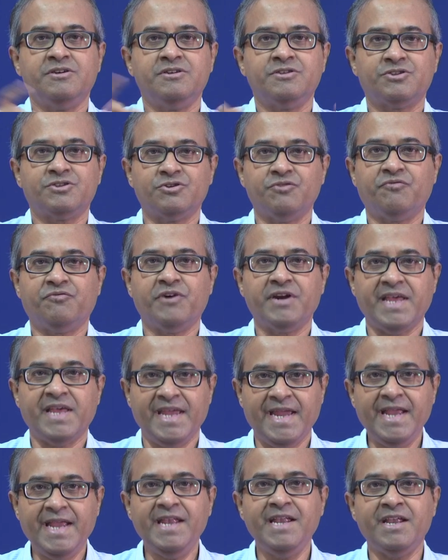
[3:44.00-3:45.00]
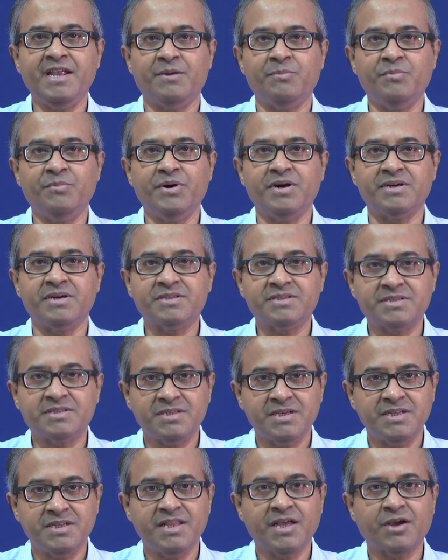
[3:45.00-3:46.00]
So, for n
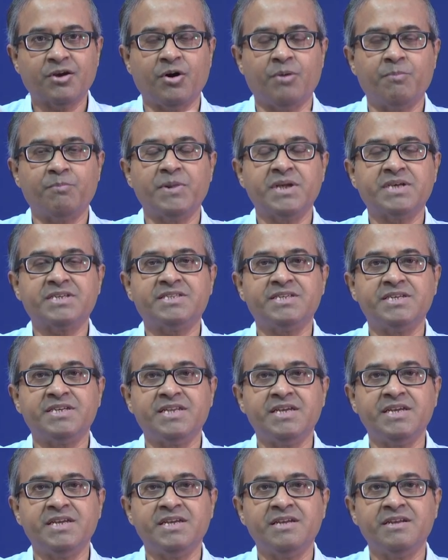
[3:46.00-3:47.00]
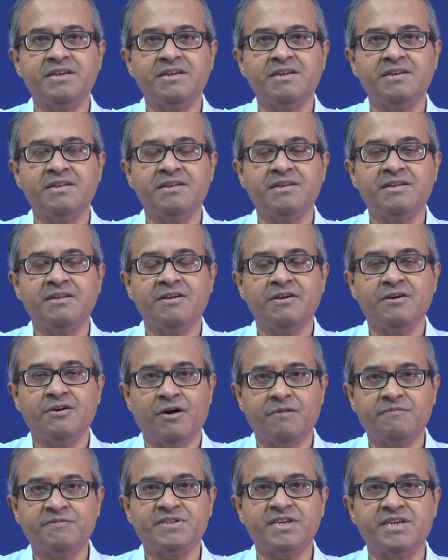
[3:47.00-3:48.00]
numbers the complexity
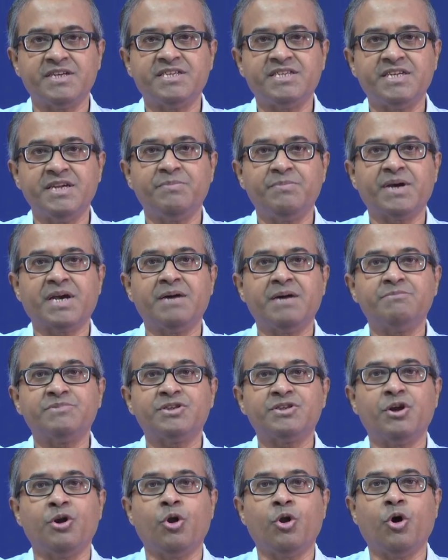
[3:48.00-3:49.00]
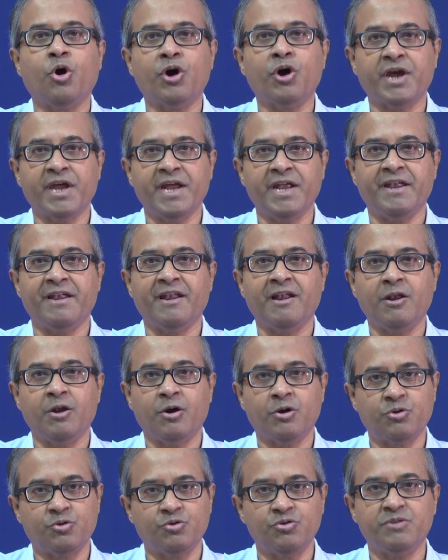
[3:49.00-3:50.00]
of searching becomes log n
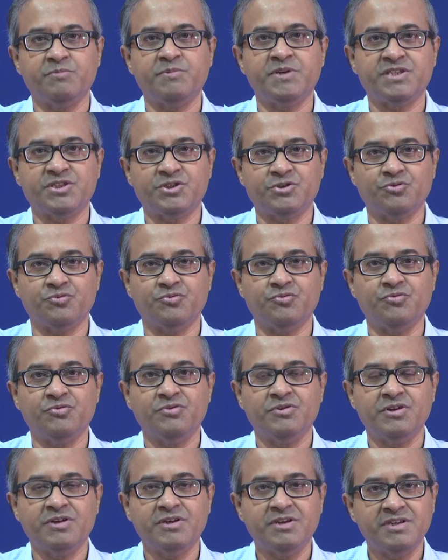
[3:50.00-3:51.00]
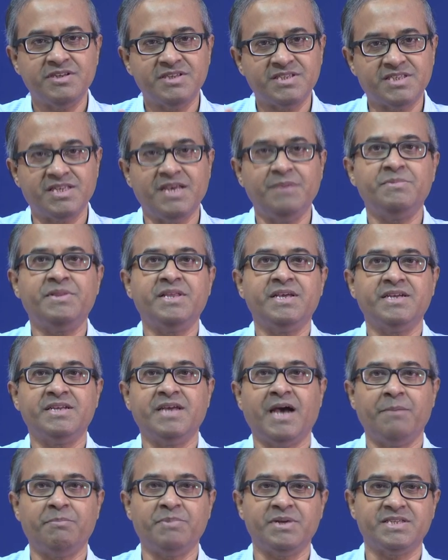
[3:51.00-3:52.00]
log to the base 2 same thing
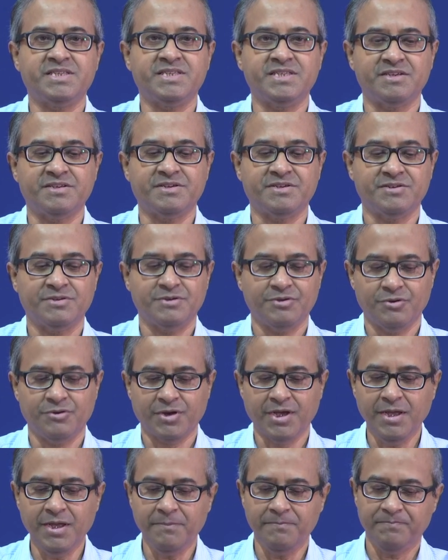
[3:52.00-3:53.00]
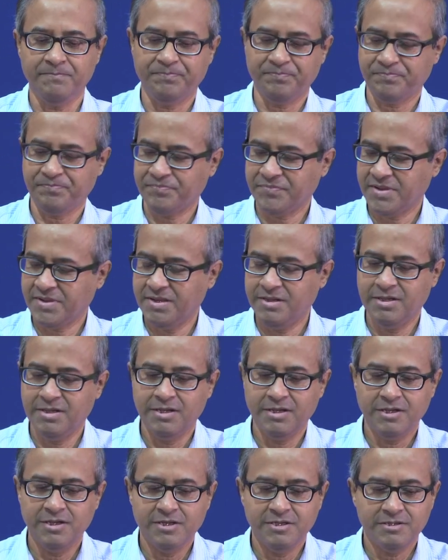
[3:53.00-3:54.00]
happens here. Okay.
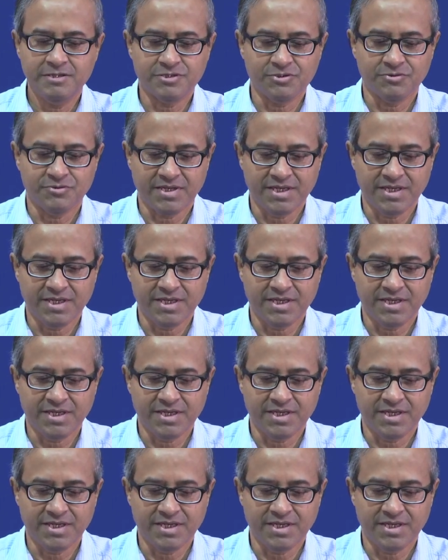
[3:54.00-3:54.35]
So,